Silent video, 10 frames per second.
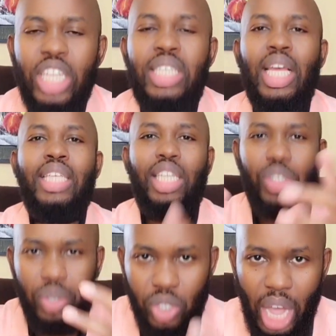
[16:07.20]
It takes a
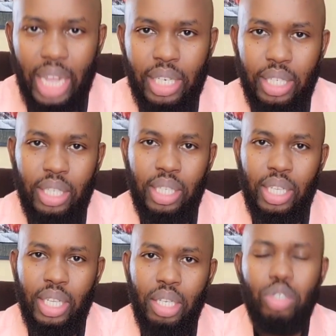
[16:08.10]
society
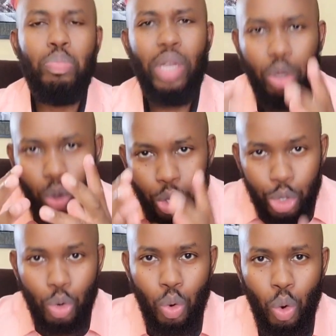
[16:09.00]
to make
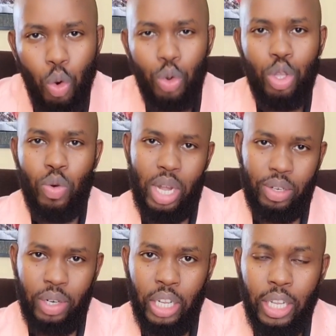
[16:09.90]
you who you are
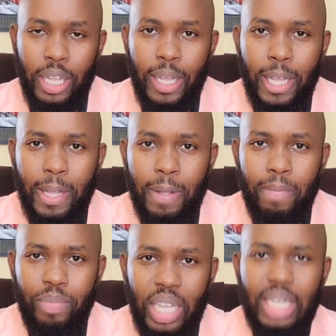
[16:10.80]
today.
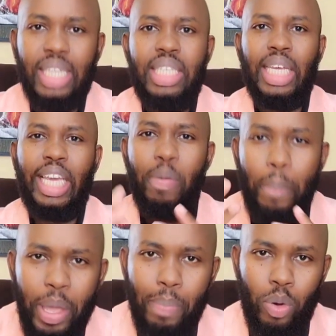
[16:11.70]
It has taken
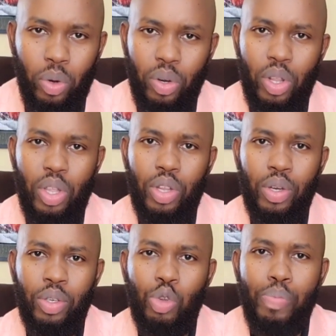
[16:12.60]
people
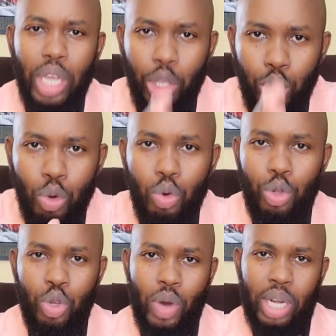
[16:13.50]
to make you
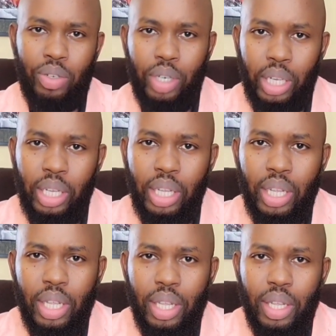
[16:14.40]
who you are today.
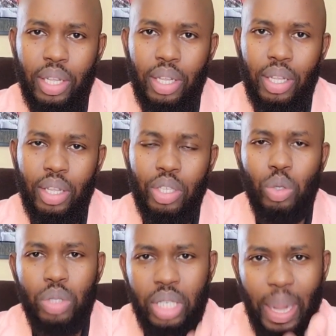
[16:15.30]

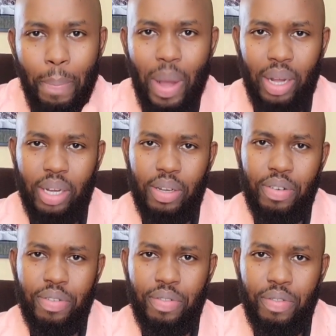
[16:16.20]
So step back
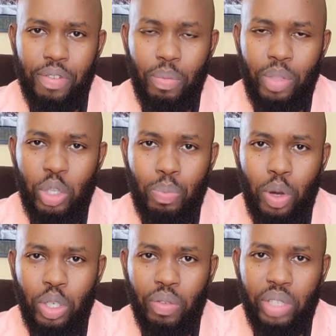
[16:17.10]
from this
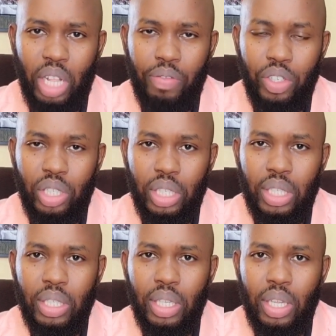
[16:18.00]
point of
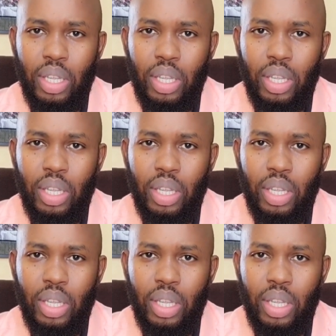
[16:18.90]
selfishness,